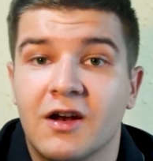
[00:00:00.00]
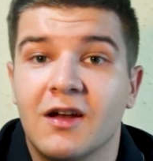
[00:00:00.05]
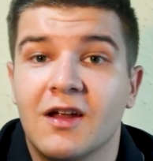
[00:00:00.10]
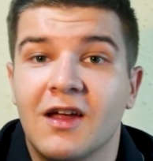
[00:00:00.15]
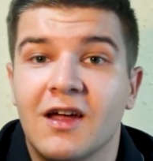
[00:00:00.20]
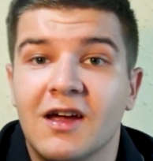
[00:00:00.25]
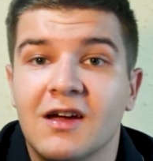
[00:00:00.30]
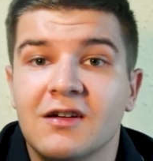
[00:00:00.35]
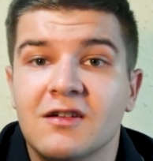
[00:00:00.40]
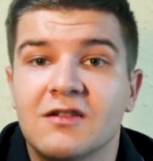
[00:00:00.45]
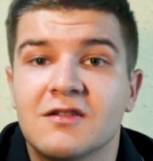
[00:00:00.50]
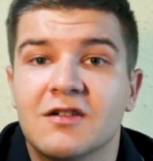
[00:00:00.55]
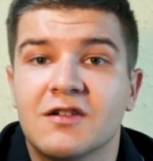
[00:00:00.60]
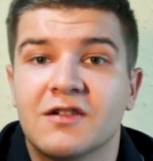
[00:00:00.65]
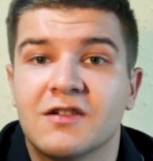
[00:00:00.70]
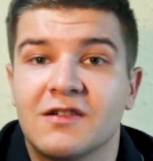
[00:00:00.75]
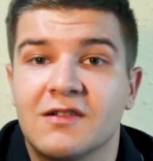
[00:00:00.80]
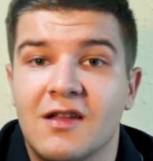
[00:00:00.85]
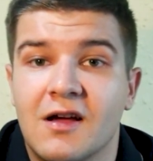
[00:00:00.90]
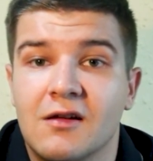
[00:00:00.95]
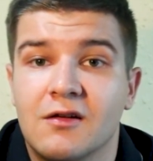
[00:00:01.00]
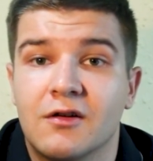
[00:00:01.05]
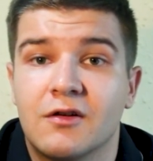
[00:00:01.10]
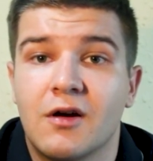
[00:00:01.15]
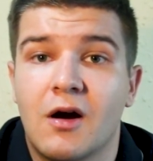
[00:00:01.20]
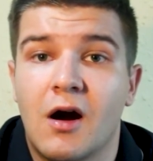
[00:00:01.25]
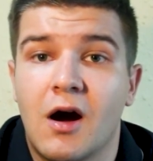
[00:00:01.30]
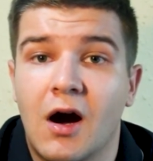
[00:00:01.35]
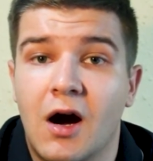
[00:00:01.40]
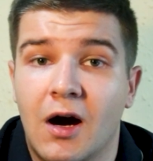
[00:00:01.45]
interstellar
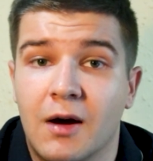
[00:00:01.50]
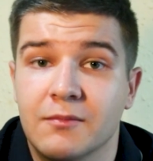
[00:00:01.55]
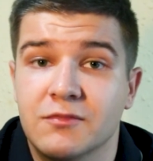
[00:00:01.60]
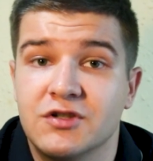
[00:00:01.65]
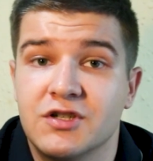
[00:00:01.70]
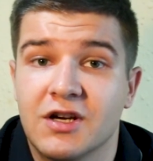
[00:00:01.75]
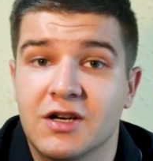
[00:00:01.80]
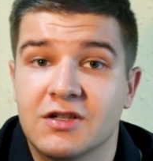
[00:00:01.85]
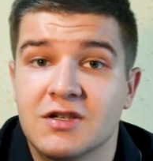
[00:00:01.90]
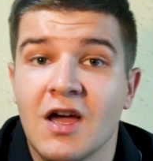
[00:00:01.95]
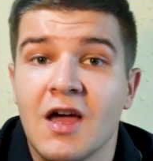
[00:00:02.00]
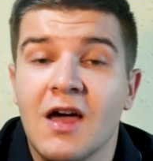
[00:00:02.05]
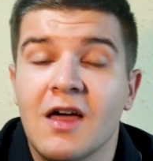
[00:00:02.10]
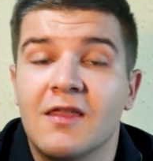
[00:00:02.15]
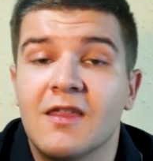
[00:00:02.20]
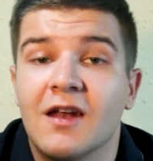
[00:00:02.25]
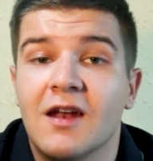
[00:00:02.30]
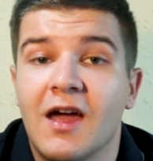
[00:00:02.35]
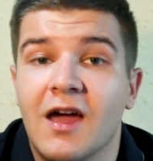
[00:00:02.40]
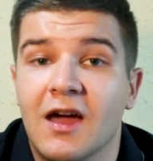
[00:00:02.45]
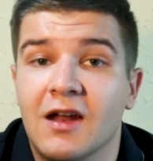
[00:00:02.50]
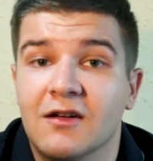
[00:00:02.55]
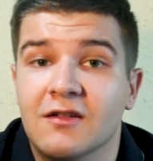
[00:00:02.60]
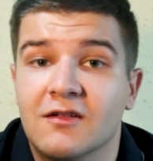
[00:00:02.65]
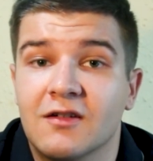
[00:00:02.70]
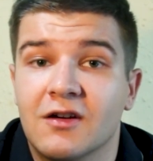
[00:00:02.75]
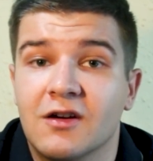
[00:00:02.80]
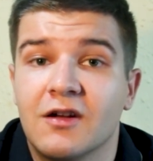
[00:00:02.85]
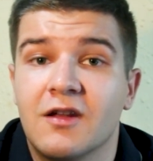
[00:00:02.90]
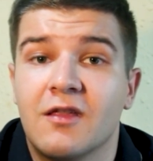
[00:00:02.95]
object that
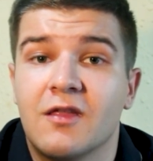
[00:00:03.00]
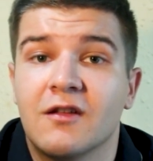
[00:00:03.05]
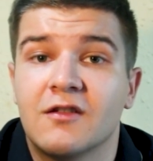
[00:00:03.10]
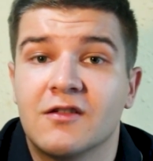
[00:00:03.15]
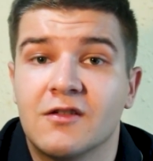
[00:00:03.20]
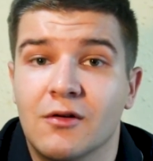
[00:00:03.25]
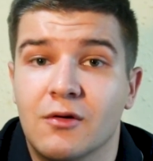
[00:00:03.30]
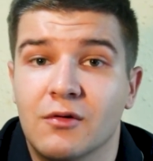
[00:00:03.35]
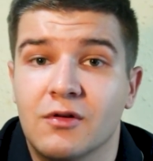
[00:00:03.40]
entered the solar